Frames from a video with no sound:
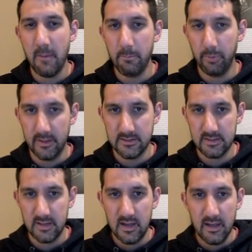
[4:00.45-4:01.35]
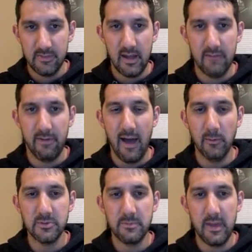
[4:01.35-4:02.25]
template that if I
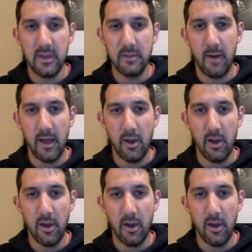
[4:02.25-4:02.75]
was making my